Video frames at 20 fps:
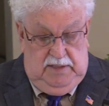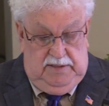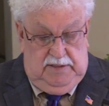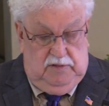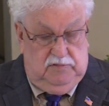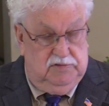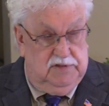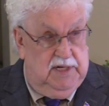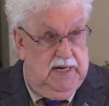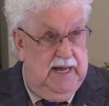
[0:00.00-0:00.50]

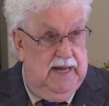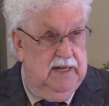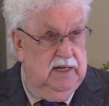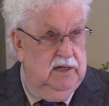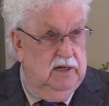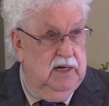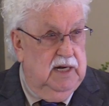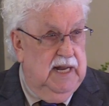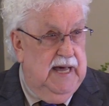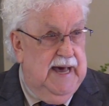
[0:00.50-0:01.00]
those
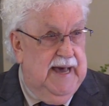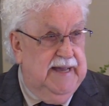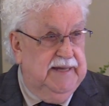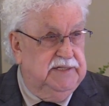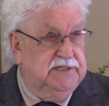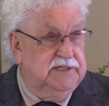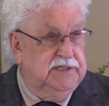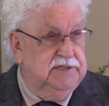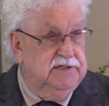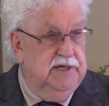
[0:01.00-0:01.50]
little
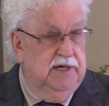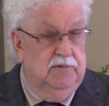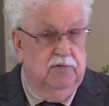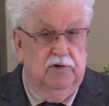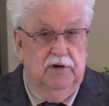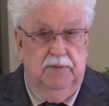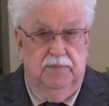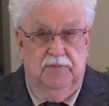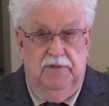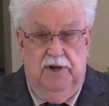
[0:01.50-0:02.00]
lights as they
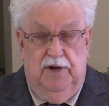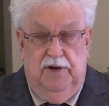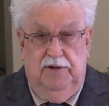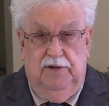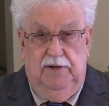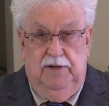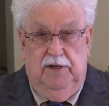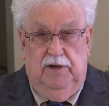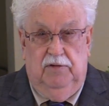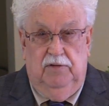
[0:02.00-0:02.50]
were up there.
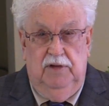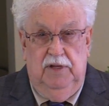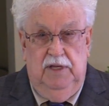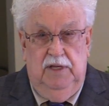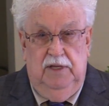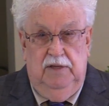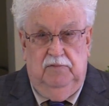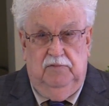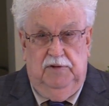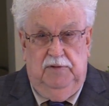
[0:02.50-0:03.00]
You know,
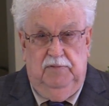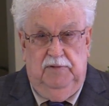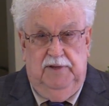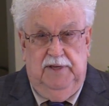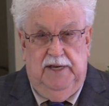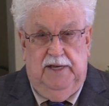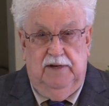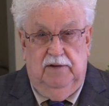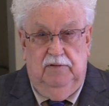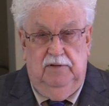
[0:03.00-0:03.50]
we, we,
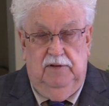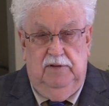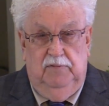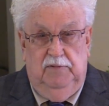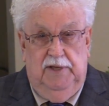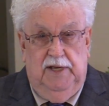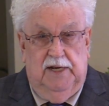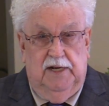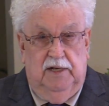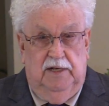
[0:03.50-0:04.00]
got a,
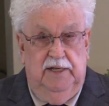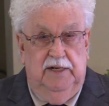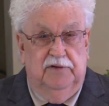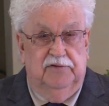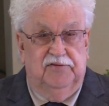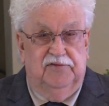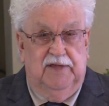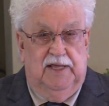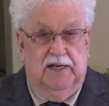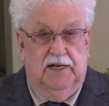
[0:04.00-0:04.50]
we got a little
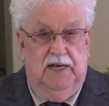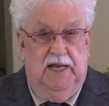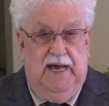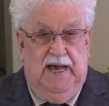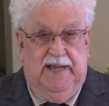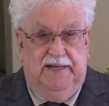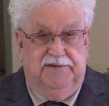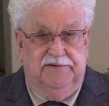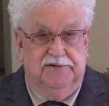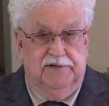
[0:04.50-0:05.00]
set of
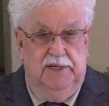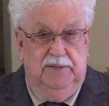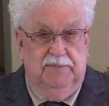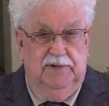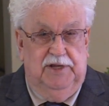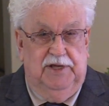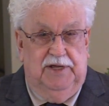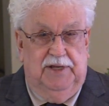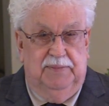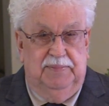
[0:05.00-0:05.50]
lights
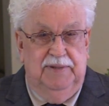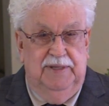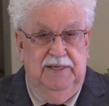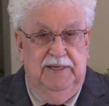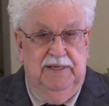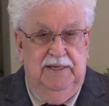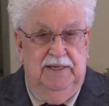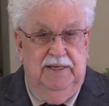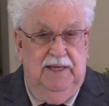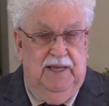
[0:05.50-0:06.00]
coming up.
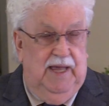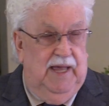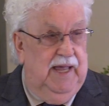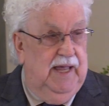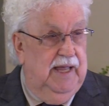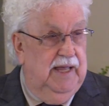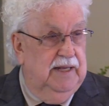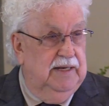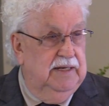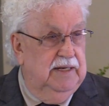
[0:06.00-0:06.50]

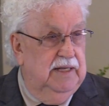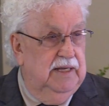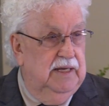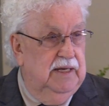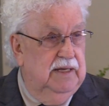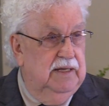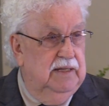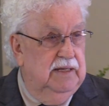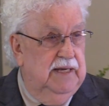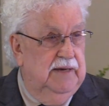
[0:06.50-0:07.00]
And
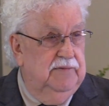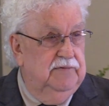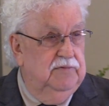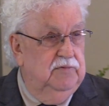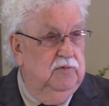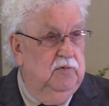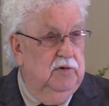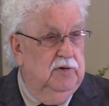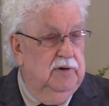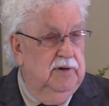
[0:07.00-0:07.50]
uh, I
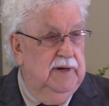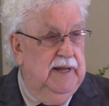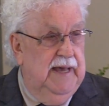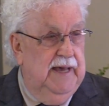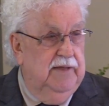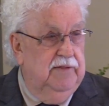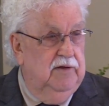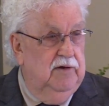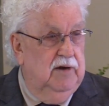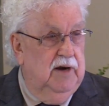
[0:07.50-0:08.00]
was wondering
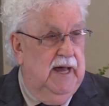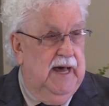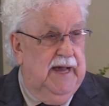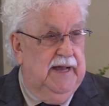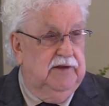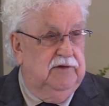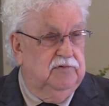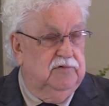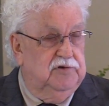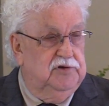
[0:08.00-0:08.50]
how their
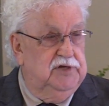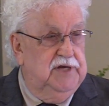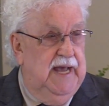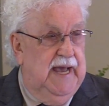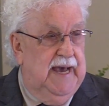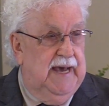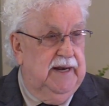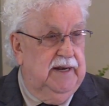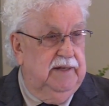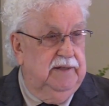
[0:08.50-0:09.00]
lights were
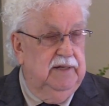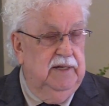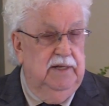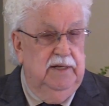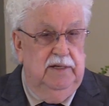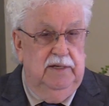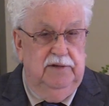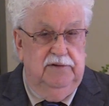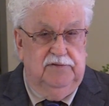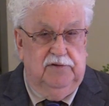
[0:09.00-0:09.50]
shining
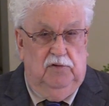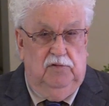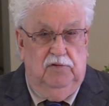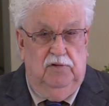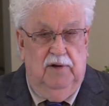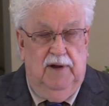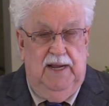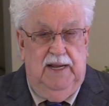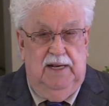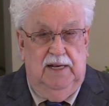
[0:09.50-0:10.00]
so
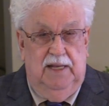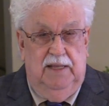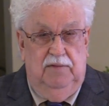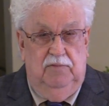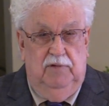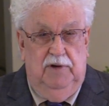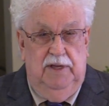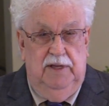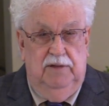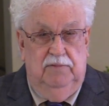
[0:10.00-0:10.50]
greatly.
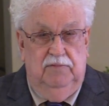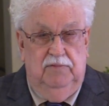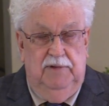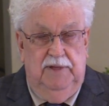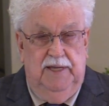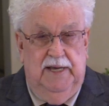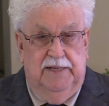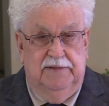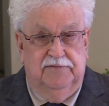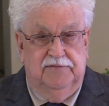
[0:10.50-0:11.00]
Well, we
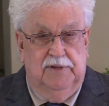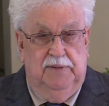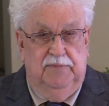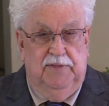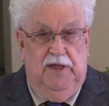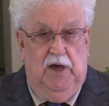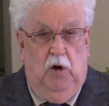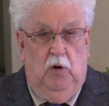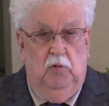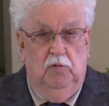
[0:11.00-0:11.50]
got some
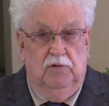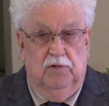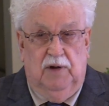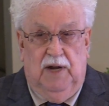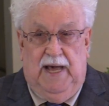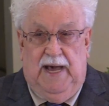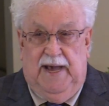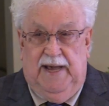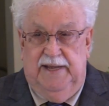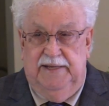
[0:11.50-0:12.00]
of the older
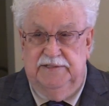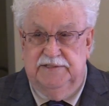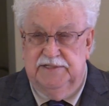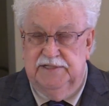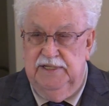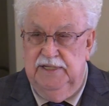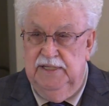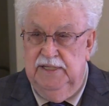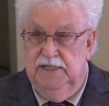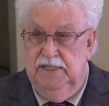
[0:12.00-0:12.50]
lights.